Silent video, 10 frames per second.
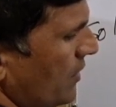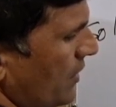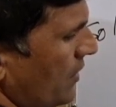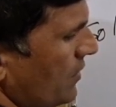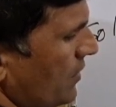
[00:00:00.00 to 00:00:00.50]

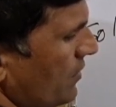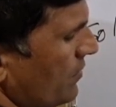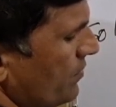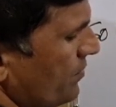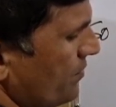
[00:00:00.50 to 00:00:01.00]

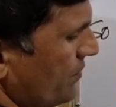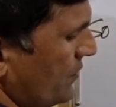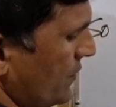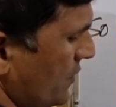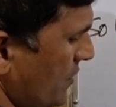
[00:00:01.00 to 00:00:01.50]
kg.
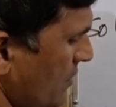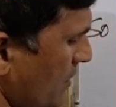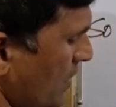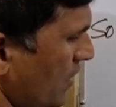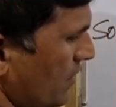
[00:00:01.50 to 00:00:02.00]

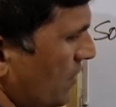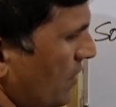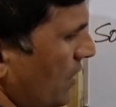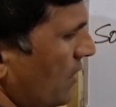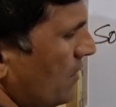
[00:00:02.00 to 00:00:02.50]
Okay, so
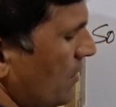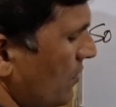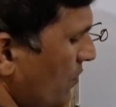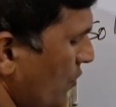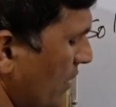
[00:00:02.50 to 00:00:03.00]
that is
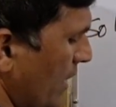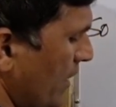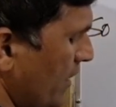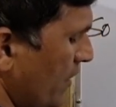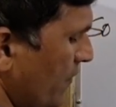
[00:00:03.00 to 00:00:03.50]
how
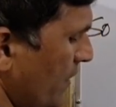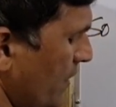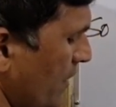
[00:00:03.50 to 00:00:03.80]
molality of